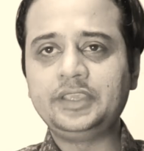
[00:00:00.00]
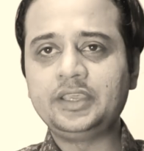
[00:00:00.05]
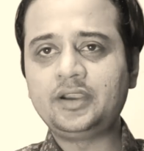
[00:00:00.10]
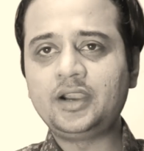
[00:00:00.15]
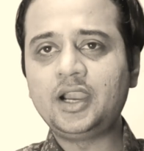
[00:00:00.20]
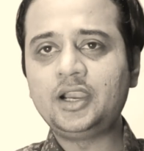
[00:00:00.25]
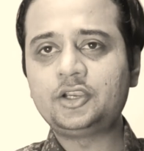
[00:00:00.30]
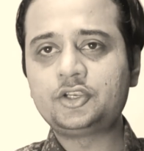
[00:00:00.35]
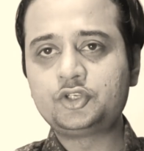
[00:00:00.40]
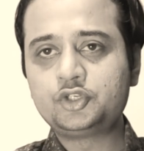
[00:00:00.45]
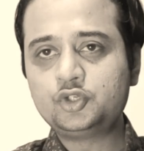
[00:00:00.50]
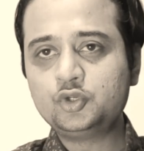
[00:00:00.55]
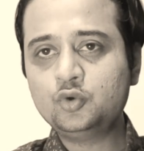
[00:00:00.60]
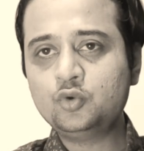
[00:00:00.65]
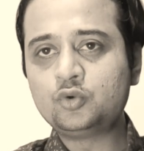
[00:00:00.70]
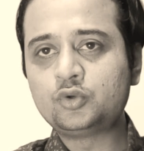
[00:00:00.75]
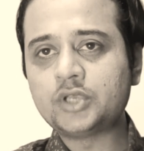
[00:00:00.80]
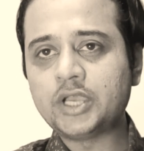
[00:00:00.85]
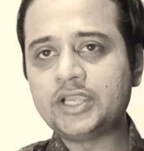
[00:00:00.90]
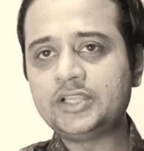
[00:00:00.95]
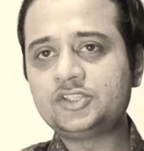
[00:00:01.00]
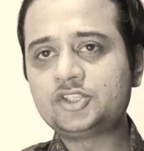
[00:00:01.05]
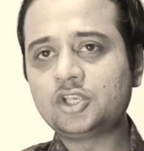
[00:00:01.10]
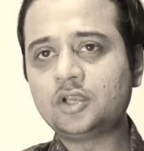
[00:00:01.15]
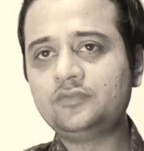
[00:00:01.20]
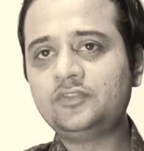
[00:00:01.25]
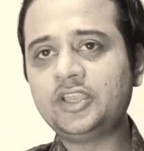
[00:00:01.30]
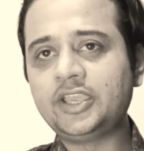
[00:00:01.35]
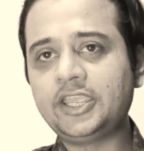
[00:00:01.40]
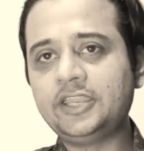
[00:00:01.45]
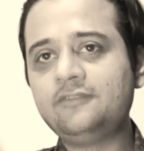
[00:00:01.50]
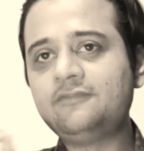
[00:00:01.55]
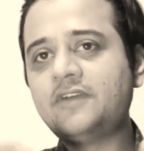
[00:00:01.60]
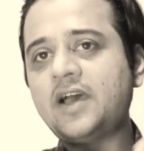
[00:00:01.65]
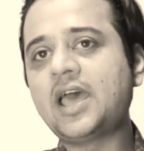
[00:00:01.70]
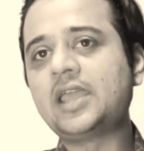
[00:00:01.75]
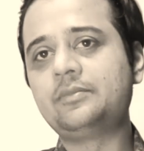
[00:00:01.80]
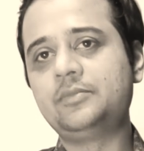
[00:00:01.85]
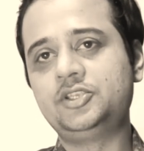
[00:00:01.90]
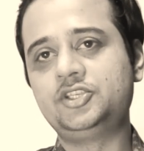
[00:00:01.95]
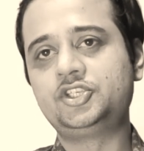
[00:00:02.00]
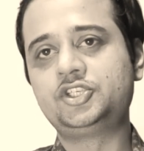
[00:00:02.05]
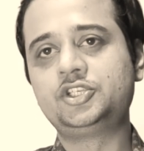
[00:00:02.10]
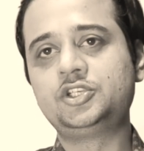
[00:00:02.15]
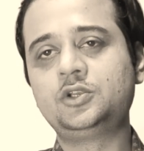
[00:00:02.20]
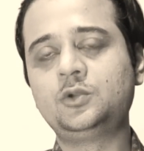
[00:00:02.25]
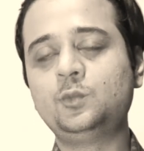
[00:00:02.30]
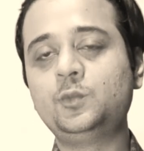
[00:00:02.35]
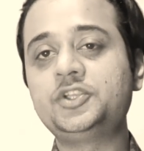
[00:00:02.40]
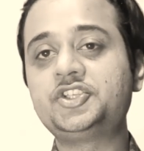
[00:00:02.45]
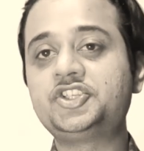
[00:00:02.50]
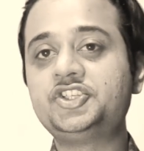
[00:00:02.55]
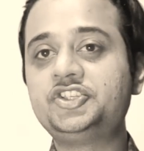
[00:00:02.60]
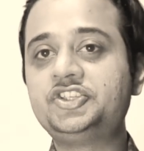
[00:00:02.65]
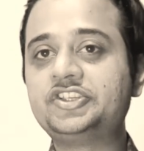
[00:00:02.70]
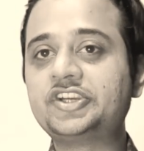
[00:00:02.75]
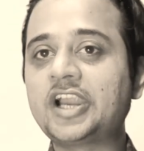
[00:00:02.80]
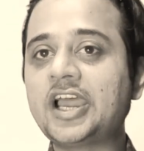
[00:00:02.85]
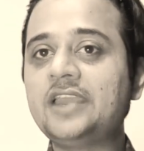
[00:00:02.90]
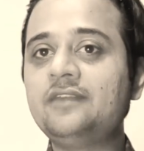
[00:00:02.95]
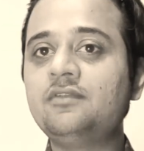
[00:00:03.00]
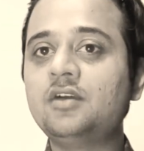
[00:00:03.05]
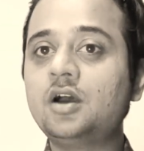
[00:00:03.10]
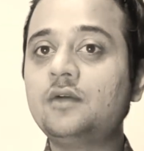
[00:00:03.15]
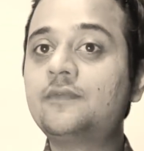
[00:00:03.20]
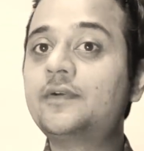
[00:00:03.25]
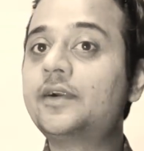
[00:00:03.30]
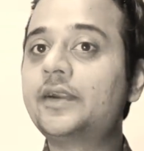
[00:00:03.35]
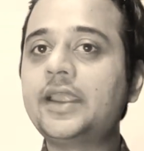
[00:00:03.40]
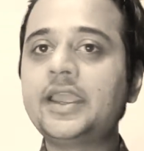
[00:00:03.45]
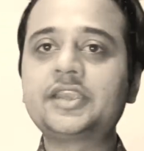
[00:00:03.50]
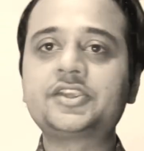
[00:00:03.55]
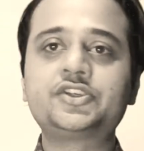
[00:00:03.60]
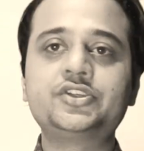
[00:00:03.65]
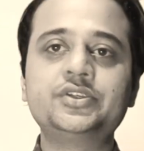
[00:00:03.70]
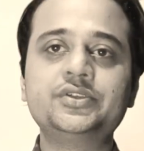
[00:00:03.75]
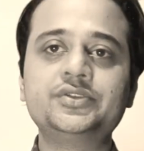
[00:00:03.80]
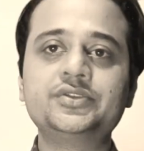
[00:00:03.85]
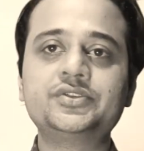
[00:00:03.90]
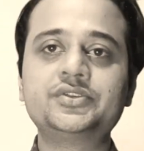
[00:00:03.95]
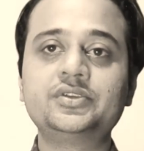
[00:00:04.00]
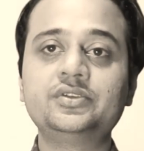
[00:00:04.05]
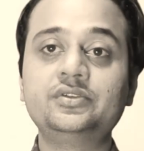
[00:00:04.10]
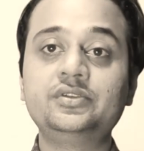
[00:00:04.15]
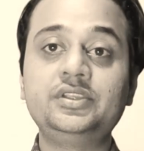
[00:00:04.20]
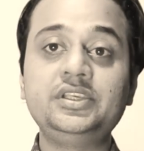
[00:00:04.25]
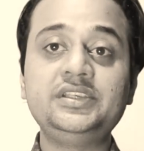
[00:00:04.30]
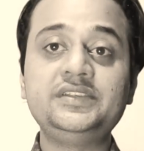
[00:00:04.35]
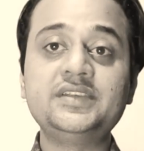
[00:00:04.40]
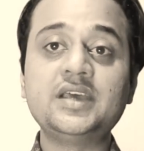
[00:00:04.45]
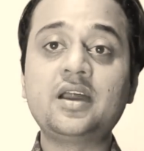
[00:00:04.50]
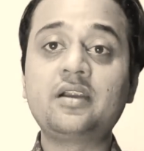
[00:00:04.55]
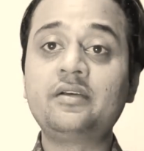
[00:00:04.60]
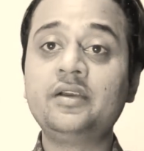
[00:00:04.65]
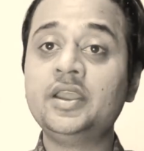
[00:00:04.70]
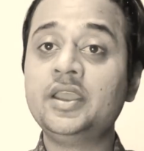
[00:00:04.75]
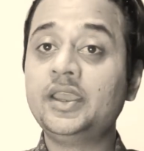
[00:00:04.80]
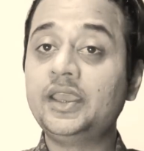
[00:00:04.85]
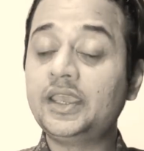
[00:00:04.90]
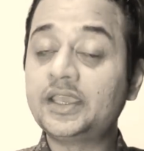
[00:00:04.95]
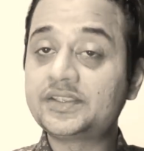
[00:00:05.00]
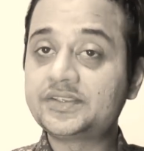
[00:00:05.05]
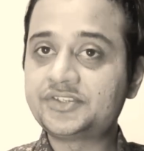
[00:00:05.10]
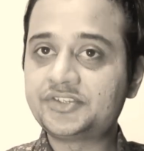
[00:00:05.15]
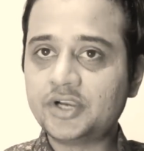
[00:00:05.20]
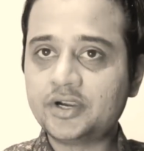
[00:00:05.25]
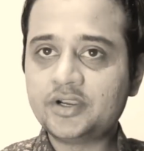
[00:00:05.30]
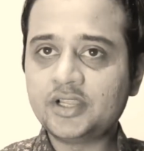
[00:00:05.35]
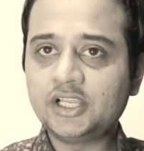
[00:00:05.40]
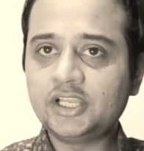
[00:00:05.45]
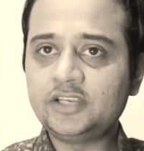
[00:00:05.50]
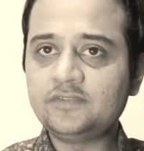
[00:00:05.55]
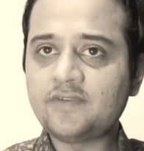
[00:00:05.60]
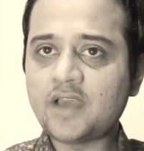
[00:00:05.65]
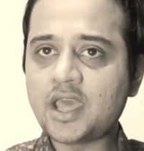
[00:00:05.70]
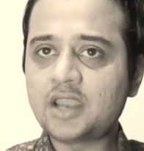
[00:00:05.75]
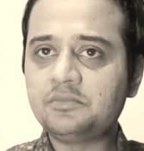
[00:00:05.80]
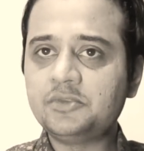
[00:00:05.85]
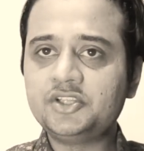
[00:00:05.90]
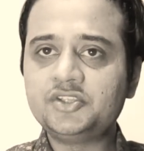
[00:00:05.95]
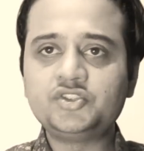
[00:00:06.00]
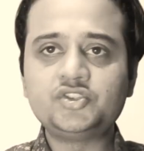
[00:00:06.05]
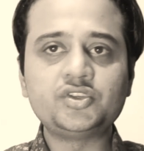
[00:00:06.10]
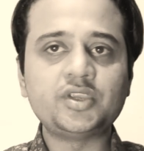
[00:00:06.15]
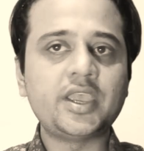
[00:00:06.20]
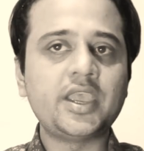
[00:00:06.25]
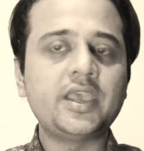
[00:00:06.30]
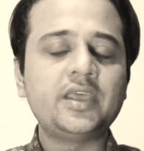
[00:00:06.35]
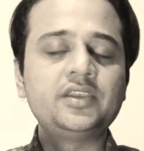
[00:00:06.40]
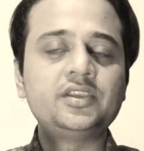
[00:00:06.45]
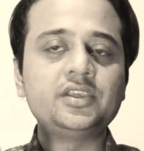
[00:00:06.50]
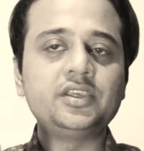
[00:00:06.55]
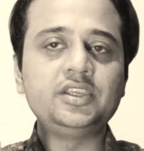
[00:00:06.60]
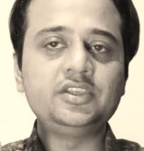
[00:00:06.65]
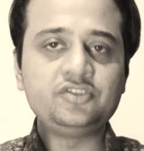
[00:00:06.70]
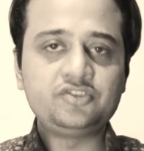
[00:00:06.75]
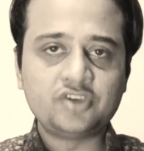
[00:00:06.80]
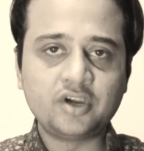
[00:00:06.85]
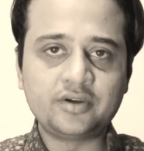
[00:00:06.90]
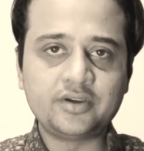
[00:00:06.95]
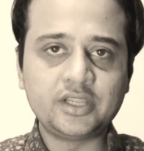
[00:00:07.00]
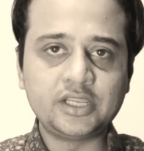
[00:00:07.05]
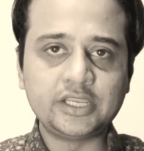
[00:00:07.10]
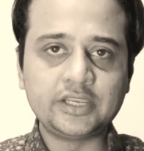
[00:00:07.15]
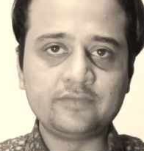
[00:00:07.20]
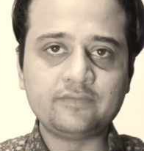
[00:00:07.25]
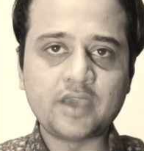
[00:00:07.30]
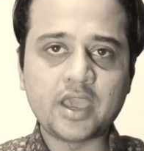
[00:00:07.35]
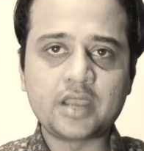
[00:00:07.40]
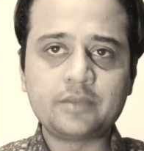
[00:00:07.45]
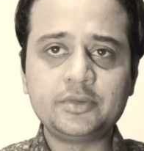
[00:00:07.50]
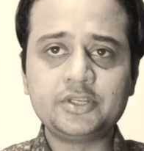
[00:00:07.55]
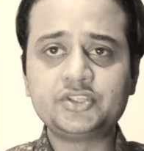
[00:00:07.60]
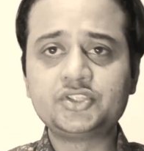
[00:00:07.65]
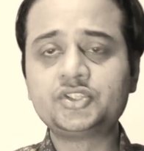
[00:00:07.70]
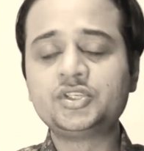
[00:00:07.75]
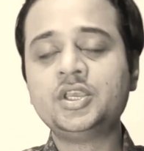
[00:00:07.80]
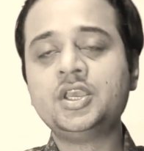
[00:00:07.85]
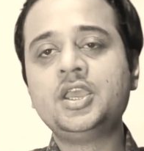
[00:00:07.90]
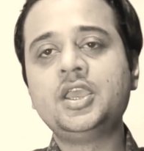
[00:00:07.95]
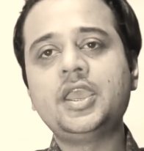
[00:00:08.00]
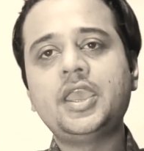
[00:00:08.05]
there are two kinds of the environment which drive our actions. These are external environments and internal environments.